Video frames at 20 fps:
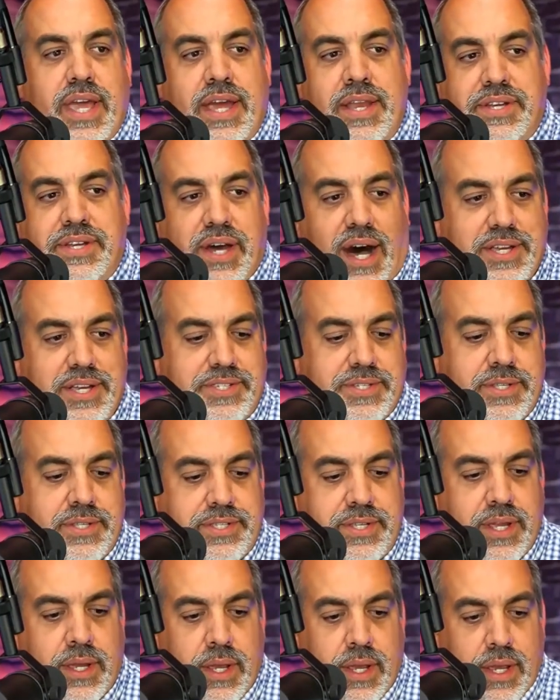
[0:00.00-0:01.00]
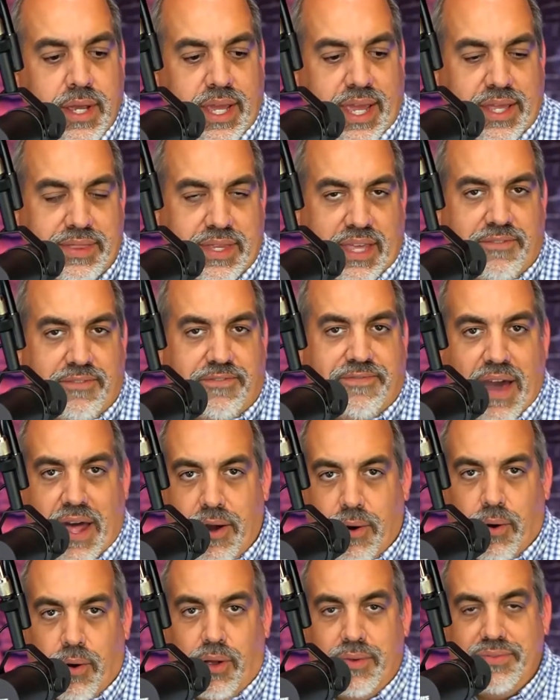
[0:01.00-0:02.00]
in the
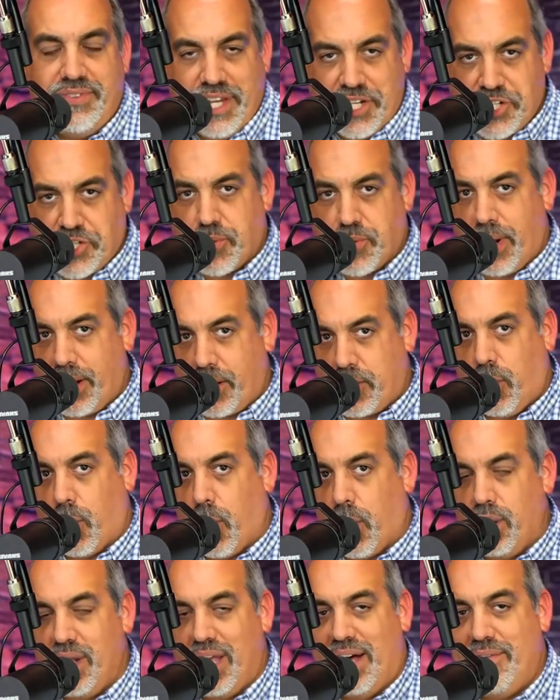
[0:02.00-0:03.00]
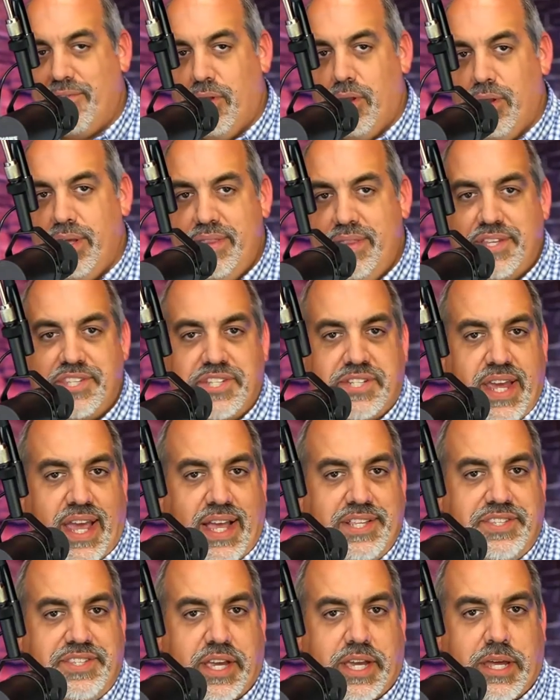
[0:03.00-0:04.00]
federal district court level in the
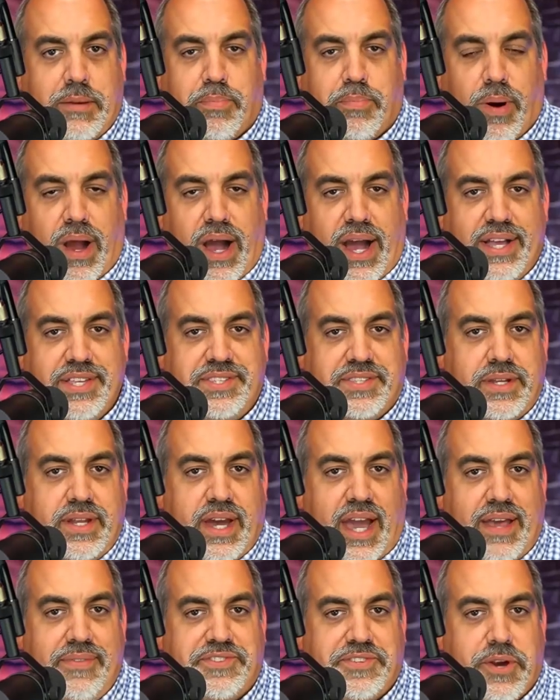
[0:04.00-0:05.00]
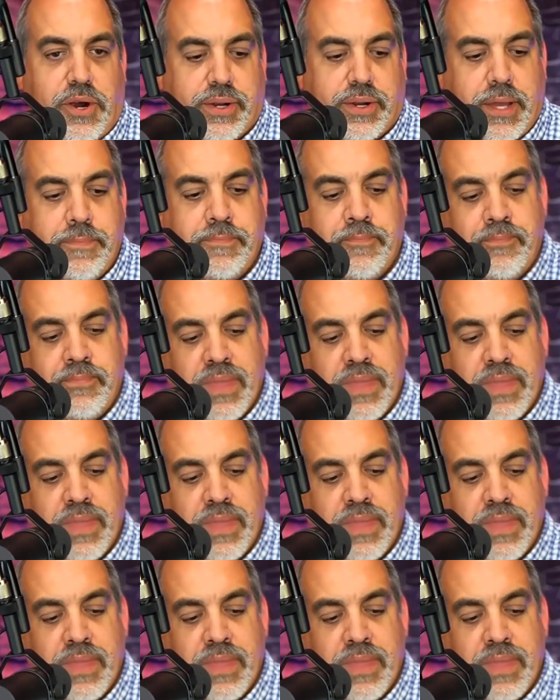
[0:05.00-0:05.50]
states that comprise the Ninth Circuit.